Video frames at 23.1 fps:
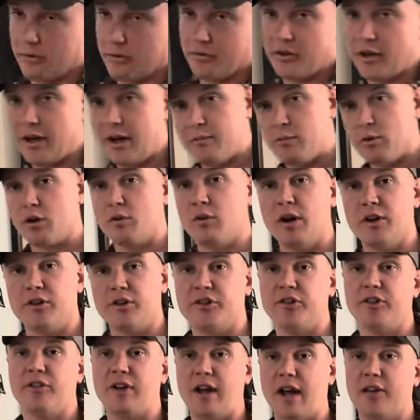if you have more
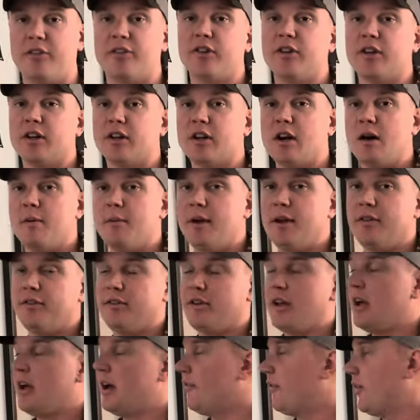questions, ask in the comments.
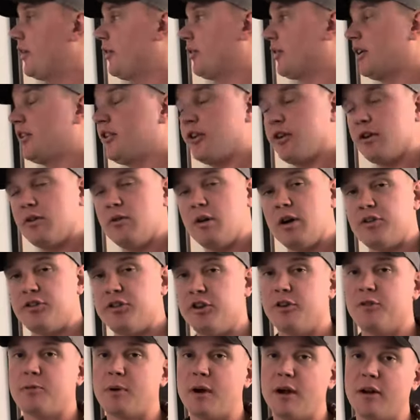If I don't get to your question,
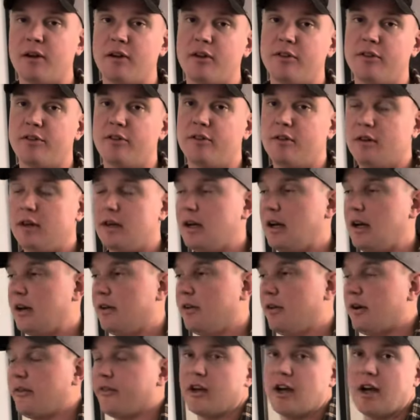it's probably because uh, I don't
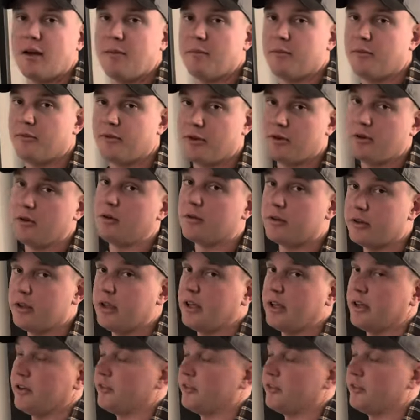have time. So you need to